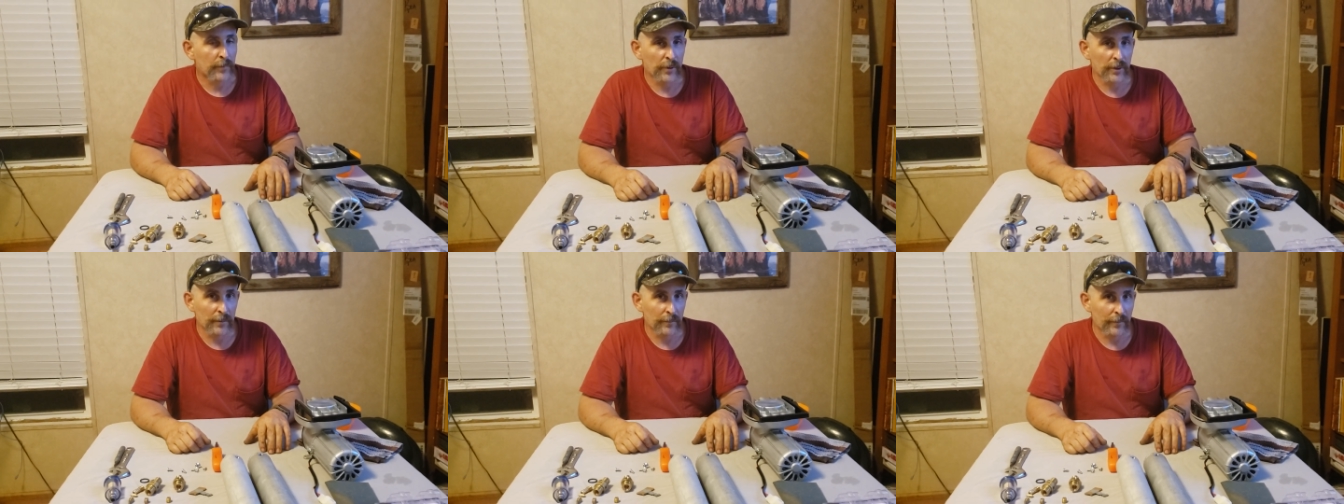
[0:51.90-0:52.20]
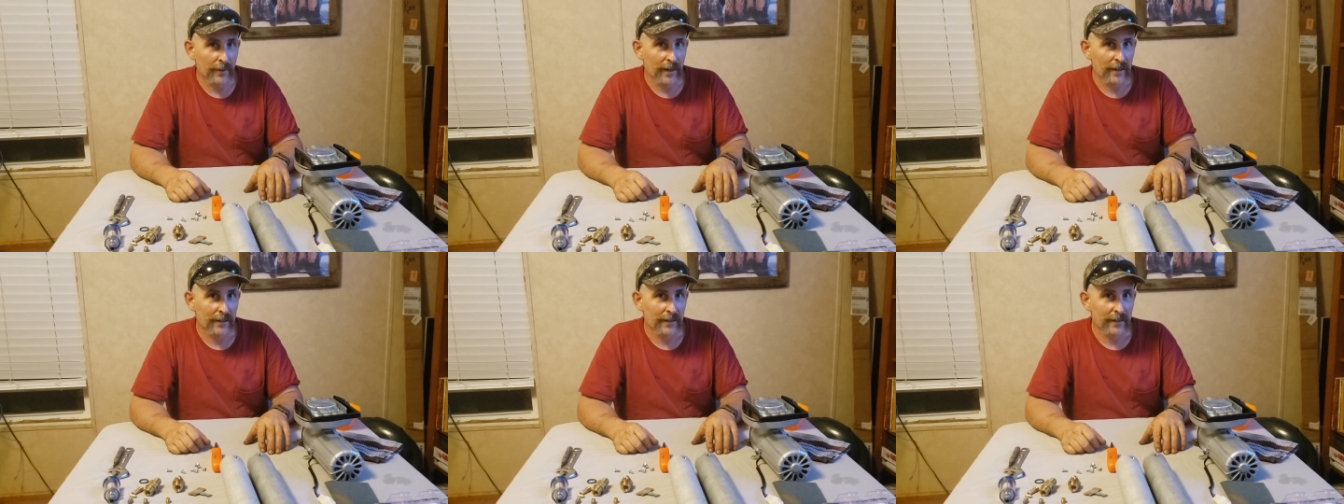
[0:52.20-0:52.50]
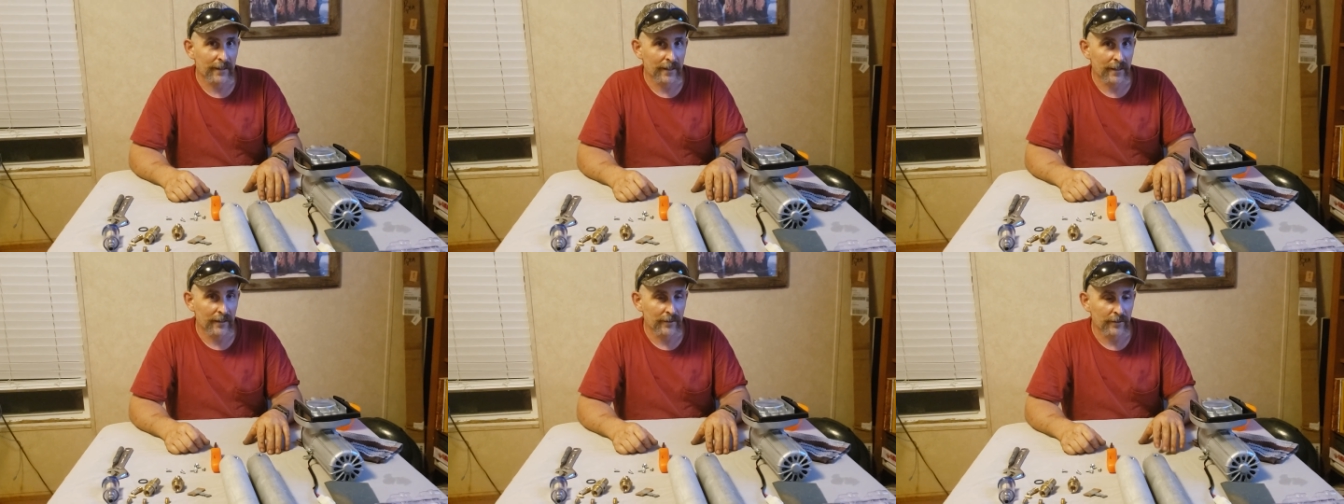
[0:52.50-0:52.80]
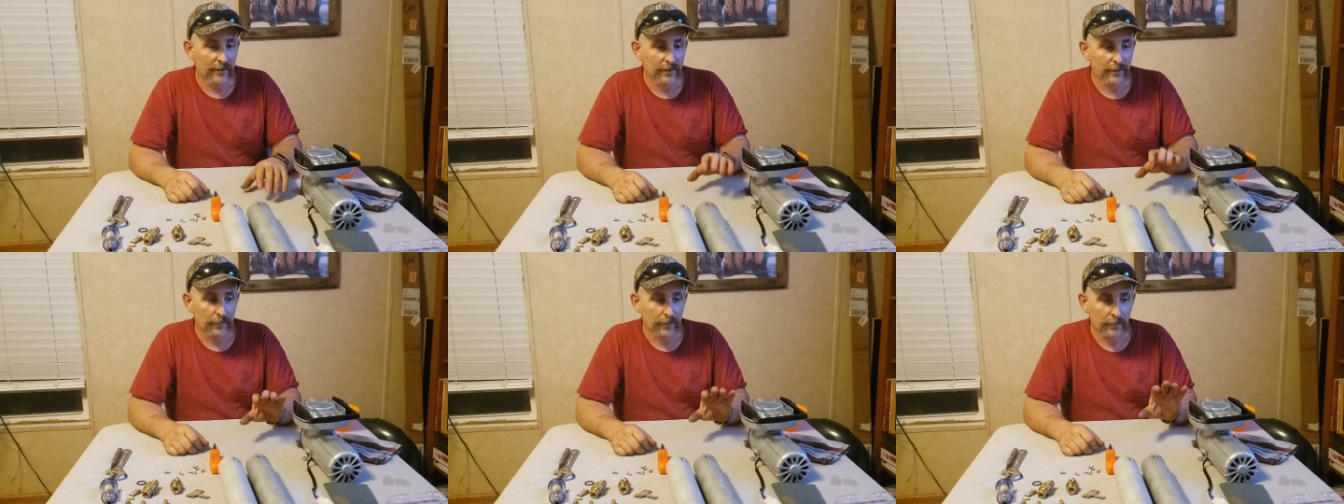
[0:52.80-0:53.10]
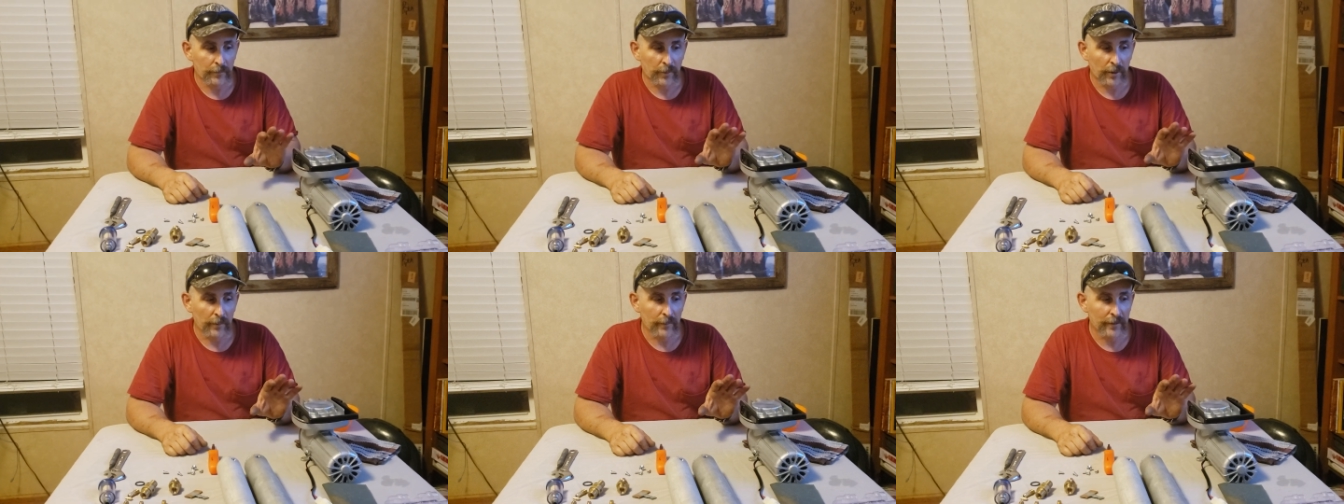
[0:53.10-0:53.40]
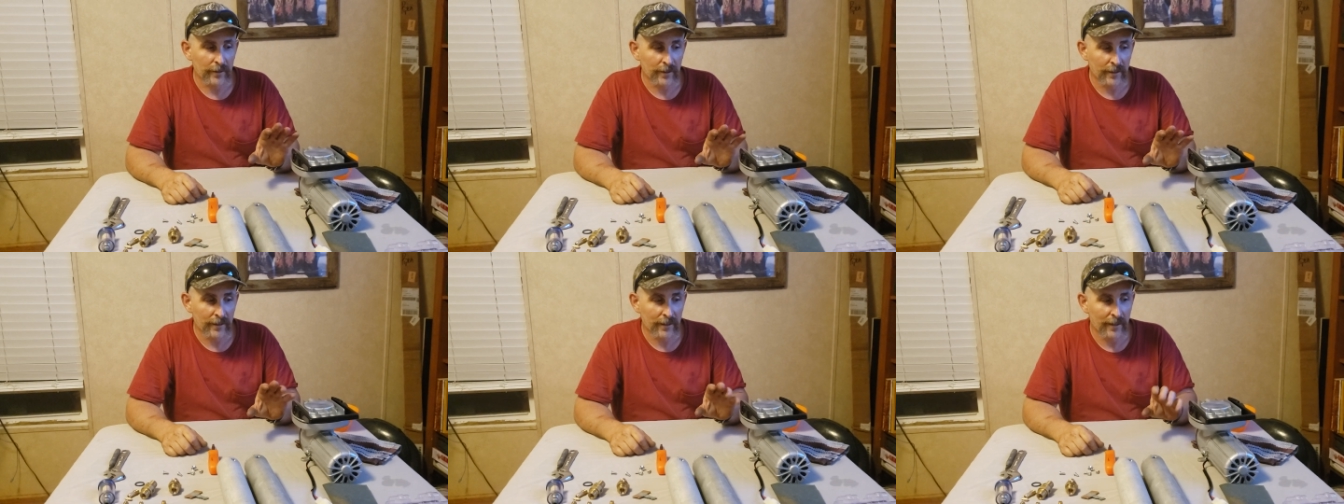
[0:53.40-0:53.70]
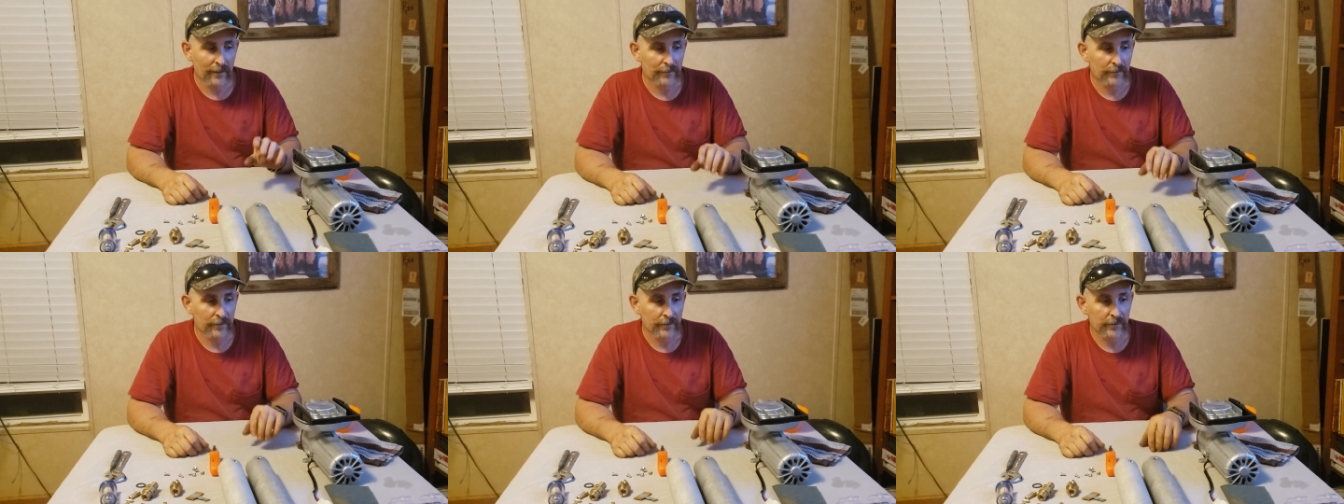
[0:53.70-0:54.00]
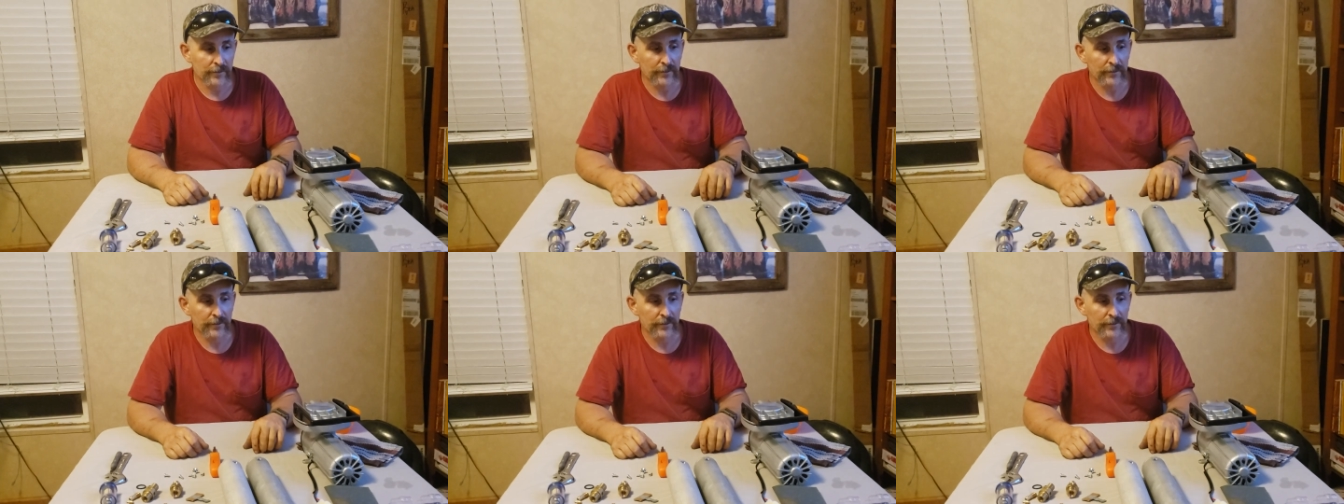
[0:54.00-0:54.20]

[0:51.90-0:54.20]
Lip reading: Put it back together, and we're probably going to have to do